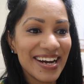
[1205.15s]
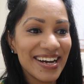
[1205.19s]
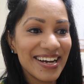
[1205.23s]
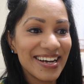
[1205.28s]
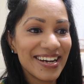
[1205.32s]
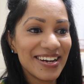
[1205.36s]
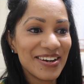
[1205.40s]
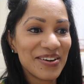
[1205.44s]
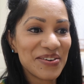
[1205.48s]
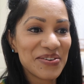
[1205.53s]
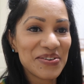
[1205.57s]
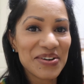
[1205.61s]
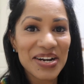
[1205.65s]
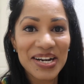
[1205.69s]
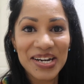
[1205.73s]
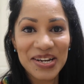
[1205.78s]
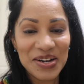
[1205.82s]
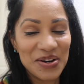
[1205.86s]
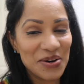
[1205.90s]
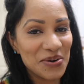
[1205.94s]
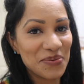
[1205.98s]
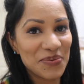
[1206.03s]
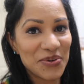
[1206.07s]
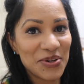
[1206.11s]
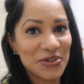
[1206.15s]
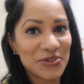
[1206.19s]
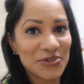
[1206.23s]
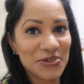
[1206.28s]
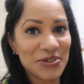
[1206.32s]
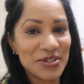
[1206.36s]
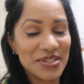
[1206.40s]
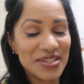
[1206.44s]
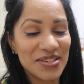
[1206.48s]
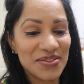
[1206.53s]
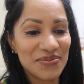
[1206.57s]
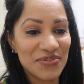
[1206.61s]
I really hope you
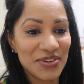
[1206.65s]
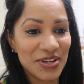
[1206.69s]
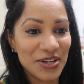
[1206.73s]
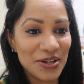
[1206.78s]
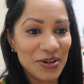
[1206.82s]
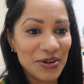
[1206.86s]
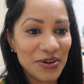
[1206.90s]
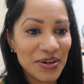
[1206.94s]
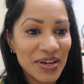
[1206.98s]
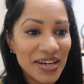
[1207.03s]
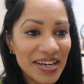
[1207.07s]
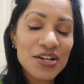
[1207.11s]
enjoyed this video.